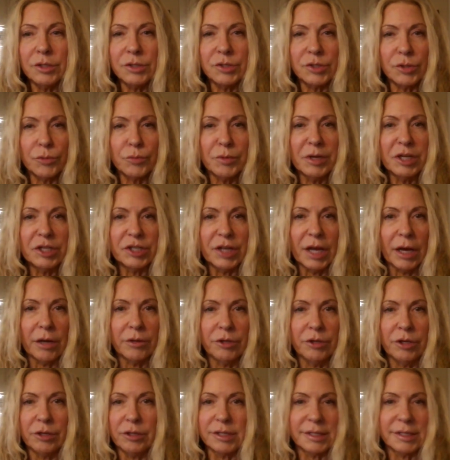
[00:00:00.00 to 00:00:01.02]
Just to reach out,
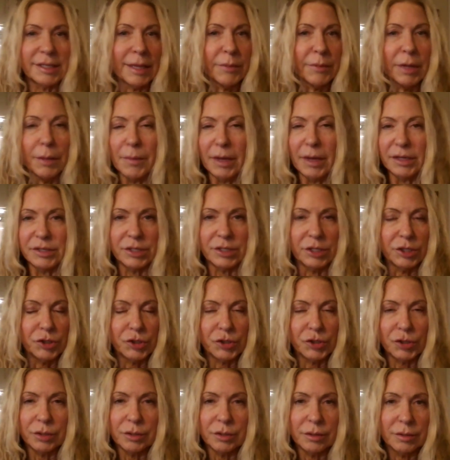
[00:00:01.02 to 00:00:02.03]
and you just send me a
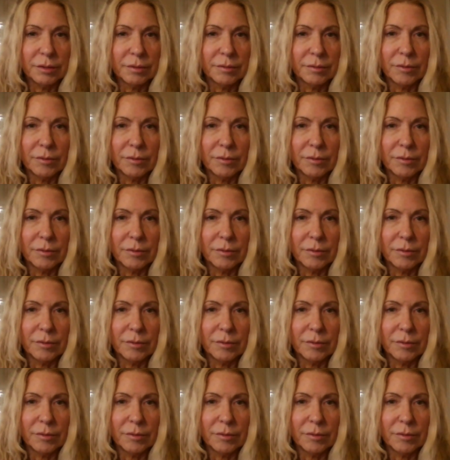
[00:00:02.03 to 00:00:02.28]
message